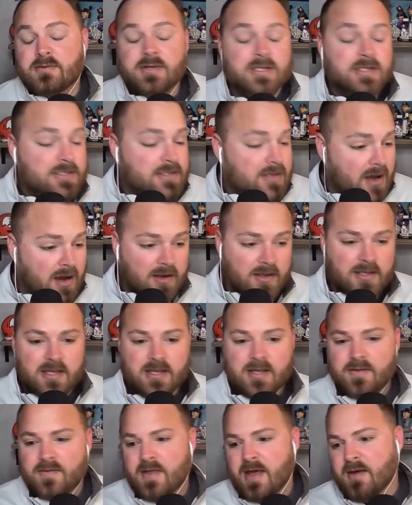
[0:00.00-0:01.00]

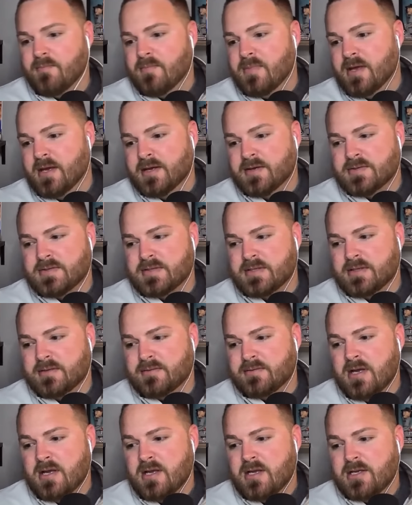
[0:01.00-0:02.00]
Kentucky in that mix,
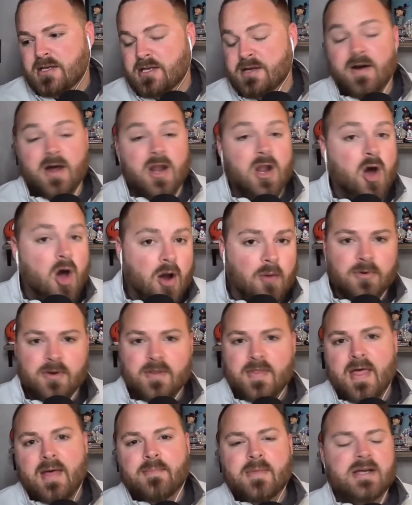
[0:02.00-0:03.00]
and you got Auburn
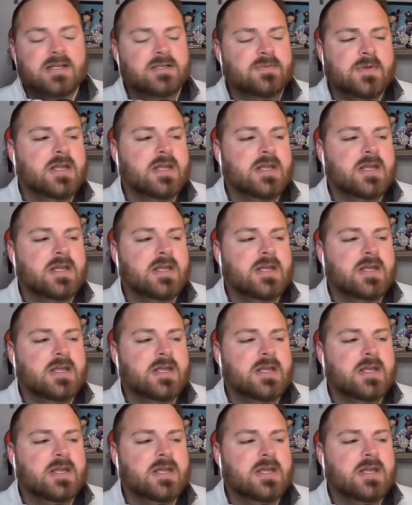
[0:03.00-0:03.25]
in that mix.